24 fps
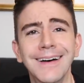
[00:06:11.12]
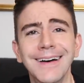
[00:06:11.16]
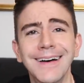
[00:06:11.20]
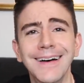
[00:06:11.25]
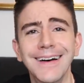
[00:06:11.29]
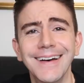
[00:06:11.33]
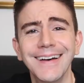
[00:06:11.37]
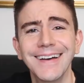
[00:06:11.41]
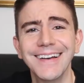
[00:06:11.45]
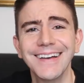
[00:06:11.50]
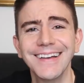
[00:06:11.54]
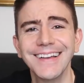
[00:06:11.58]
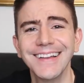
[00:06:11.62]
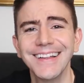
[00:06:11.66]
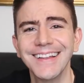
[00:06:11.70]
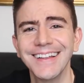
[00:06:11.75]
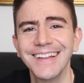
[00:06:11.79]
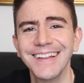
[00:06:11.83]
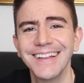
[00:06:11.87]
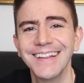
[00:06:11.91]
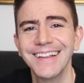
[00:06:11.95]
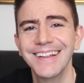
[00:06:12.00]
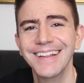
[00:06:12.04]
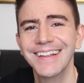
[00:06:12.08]

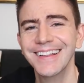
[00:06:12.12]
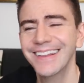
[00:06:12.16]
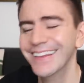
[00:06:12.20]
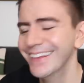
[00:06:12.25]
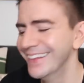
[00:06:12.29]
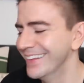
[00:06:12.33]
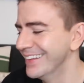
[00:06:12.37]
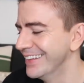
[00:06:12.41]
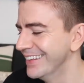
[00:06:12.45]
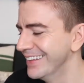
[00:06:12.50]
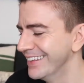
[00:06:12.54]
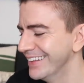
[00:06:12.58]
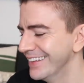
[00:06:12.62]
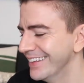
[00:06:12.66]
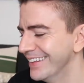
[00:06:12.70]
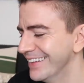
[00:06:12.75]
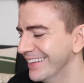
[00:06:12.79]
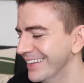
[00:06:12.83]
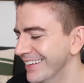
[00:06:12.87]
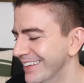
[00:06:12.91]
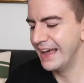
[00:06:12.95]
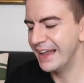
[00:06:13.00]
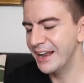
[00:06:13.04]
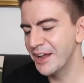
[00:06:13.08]
think I've just messed this up.
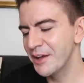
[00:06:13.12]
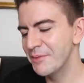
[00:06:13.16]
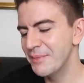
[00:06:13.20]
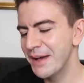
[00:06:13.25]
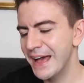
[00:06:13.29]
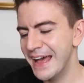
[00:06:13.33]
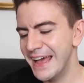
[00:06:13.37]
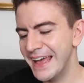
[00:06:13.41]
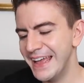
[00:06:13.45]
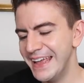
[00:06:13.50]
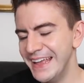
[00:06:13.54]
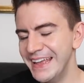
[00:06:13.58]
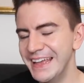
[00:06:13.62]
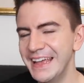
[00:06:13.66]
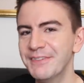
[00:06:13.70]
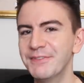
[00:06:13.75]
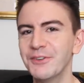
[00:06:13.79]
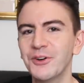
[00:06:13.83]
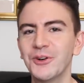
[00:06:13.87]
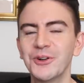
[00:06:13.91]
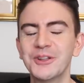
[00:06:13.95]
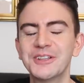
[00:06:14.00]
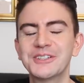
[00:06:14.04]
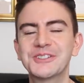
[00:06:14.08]
Hello, mate.
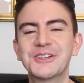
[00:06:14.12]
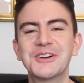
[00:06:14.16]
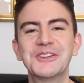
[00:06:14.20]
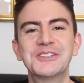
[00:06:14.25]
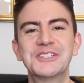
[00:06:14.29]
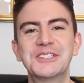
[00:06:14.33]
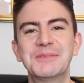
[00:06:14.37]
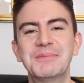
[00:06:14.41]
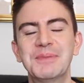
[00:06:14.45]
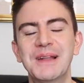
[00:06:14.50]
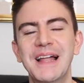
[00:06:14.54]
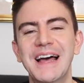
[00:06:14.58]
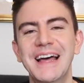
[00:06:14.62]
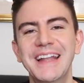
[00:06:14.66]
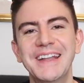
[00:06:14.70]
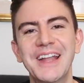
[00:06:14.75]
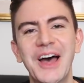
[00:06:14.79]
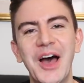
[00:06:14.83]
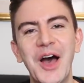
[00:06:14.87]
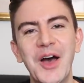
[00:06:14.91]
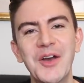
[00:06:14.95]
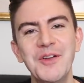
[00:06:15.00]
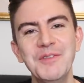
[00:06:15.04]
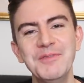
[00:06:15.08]
If all has gone to plan,
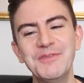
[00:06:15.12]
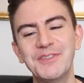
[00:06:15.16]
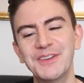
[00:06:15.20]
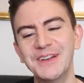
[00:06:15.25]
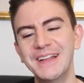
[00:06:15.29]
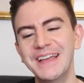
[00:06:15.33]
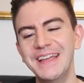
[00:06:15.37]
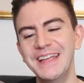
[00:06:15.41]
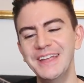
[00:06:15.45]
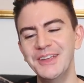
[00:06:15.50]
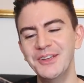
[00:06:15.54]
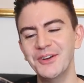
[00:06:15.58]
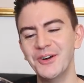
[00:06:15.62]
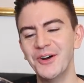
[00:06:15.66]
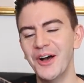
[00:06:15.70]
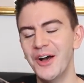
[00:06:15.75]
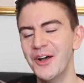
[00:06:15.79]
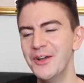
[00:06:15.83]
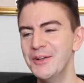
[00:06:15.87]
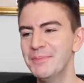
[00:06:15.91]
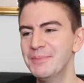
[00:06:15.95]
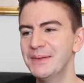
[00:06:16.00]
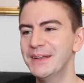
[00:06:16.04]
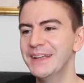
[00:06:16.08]
hopefully you're
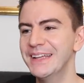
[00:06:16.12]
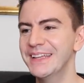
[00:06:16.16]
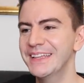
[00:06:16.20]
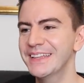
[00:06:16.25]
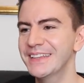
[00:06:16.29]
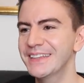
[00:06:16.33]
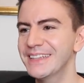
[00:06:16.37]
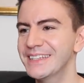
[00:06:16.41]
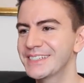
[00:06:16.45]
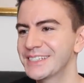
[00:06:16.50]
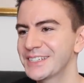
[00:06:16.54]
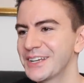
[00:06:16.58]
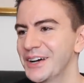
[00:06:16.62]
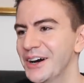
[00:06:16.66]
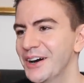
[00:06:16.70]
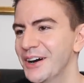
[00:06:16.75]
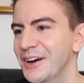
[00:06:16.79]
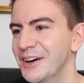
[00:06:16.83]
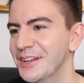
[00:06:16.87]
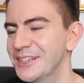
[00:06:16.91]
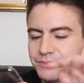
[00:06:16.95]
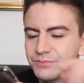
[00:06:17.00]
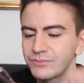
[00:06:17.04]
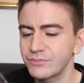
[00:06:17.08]
opening this
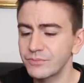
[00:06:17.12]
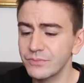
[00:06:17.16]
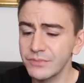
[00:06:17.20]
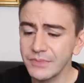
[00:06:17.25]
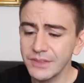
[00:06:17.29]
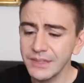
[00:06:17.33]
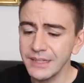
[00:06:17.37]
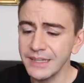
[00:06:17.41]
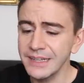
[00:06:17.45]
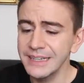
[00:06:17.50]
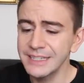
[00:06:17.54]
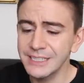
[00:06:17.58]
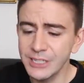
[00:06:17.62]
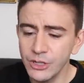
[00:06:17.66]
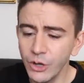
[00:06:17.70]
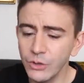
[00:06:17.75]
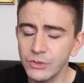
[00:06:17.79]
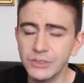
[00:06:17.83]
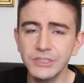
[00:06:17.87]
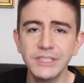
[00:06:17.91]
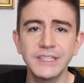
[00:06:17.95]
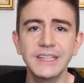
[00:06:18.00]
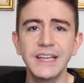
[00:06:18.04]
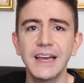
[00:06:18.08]
card. It's
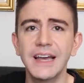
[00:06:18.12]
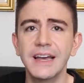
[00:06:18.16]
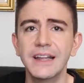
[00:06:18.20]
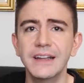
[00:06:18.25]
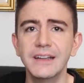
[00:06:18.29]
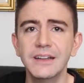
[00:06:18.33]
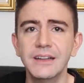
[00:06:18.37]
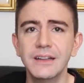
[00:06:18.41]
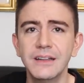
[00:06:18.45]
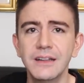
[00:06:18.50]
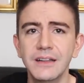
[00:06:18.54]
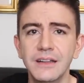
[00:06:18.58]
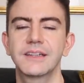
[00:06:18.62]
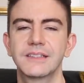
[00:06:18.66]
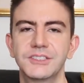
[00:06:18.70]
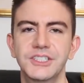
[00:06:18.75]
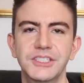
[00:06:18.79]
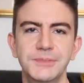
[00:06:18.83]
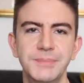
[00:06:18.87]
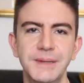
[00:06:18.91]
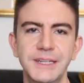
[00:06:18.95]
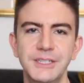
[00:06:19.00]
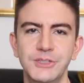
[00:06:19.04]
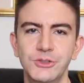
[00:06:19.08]
locked again.
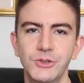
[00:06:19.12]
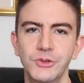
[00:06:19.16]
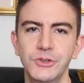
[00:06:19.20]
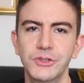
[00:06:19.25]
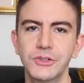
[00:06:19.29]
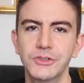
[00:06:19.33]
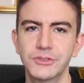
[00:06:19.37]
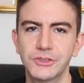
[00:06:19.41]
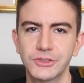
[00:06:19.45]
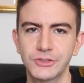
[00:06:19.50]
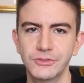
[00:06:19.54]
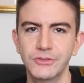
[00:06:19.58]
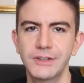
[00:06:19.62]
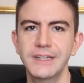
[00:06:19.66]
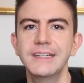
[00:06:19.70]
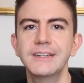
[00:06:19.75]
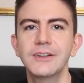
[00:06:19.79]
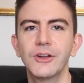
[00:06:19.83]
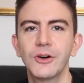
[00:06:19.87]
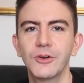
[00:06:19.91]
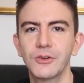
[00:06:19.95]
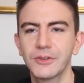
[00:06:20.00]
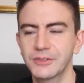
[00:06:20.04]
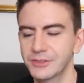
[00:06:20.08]
Just make sure your
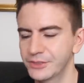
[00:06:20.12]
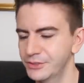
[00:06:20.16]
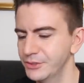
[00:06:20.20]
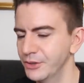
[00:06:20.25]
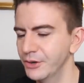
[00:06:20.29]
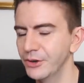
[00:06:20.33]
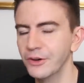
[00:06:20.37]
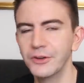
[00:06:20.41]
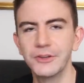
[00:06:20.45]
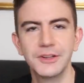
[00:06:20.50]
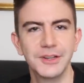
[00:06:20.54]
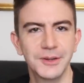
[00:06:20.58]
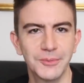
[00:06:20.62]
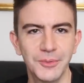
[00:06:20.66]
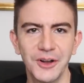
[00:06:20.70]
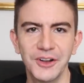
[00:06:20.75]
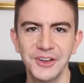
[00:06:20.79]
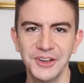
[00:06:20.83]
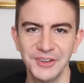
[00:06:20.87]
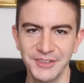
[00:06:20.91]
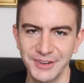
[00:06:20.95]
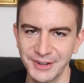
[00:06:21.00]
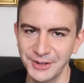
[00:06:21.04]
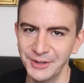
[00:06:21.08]
screen lock's not on it
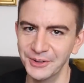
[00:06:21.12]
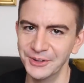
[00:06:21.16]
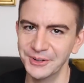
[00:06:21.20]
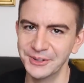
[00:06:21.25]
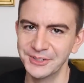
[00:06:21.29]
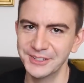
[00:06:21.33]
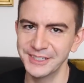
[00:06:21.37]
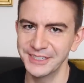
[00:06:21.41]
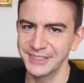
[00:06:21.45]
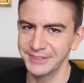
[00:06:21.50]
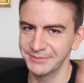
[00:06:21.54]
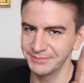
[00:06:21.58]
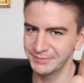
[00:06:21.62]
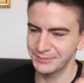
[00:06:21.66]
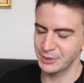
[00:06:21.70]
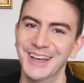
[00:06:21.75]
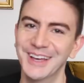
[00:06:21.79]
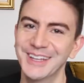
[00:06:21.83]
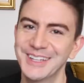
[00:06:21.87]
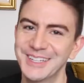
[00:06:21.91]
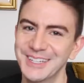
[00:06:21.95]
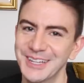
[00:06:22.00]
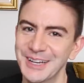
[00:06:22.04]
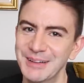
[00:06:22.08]
while you're recording.
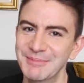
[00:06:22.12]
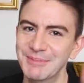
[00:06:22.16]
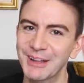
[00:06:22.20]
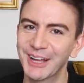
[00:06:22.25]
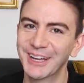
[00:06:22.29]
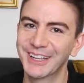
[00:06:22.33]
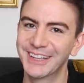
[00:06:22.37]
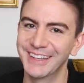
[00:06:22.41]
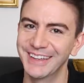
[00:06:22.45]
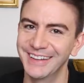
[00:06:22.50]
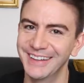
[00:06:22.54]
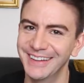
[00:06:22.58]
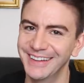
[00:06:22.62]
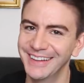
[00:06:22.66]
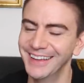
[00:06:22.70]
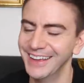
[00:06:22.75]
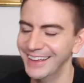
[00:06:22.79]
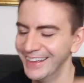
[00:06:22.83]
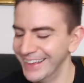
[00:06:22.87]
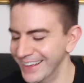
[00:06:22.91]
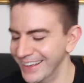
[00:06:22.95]
Third time lucky.